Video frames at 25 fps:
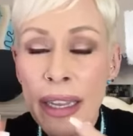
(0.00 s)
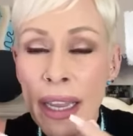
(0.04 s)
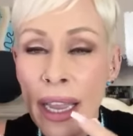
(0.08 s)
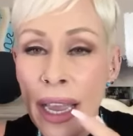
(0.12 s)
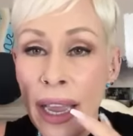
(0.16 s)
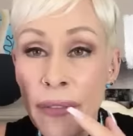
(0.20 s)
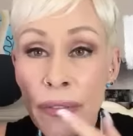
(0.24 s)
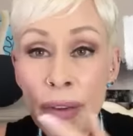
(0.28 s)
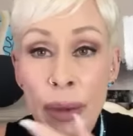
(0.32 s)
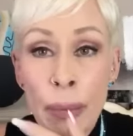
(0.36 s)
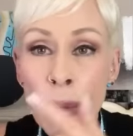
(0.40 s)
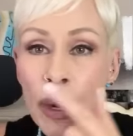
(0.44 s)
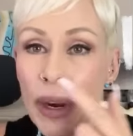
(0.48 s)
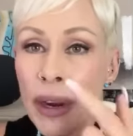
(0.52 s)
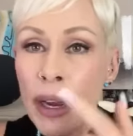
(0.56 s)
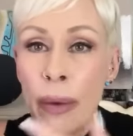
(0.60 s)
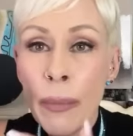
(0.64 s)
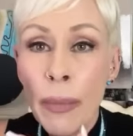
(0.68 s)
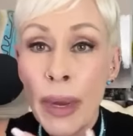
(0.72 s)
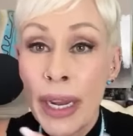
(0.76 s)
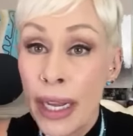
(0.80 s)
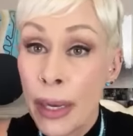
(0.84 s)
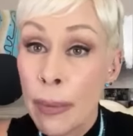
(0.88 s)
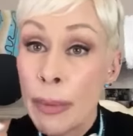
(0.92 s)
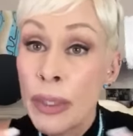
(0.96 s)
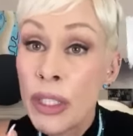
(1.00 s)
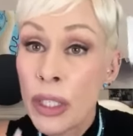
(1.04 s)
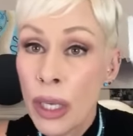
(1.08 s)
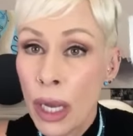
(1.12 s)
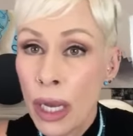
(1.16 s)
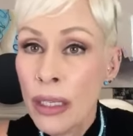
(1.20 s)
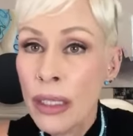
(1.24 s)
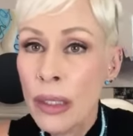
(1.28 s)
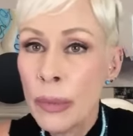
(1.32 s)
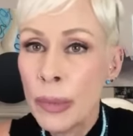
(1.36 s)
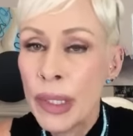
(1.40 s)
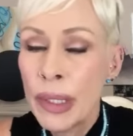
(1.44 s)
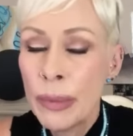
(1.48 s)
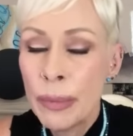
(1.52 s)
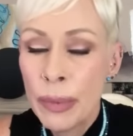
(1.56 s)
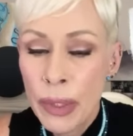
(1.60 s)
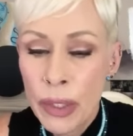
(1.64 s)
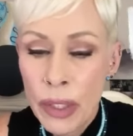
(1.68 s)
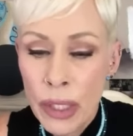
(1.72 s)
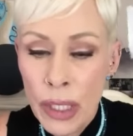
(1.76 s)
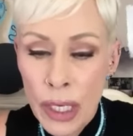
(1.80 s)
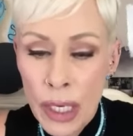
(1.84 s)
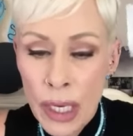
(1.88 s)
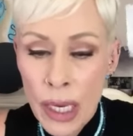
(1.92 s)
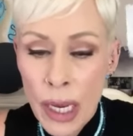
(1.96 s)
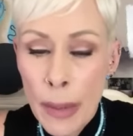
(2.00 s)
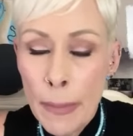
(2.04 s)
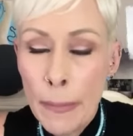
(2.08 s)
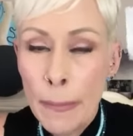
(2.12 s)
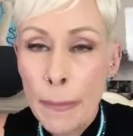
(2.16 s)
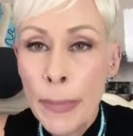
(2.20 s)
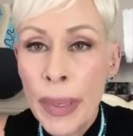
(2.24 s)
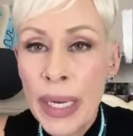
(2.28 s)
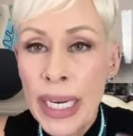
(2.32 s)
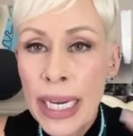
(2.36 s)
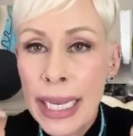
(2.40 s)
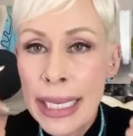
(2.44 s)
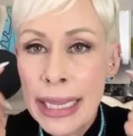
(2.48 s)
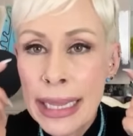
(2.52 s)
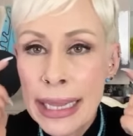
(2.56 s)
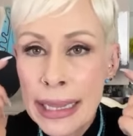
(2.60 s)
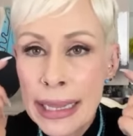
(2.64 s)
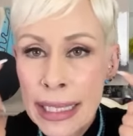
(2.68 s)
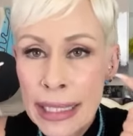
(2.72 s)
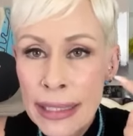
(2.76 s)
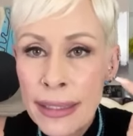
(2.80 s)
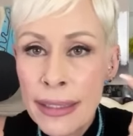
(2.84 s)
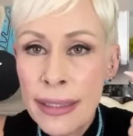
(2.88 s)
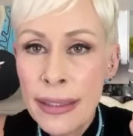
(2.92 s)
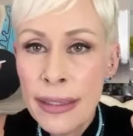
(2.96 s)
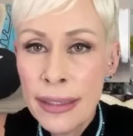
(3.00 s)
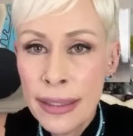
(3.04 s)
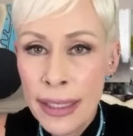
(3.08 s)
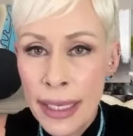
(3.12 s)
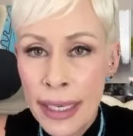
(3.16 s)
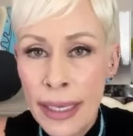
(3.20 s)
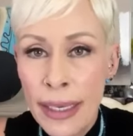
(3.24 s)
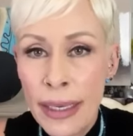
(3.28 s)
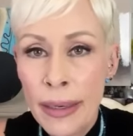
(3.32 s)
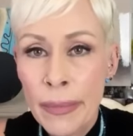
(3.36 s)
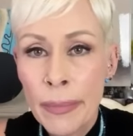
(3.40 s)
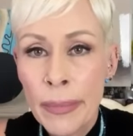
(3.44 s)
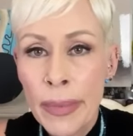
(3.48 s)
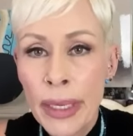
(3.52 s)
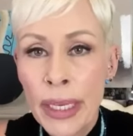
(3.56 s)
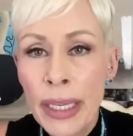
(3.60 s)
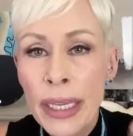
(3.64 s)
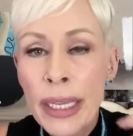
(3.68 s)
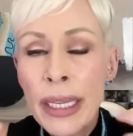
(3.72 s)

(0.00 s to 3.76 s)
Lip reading: everywhere I went, I would talk to people, but I listened to him.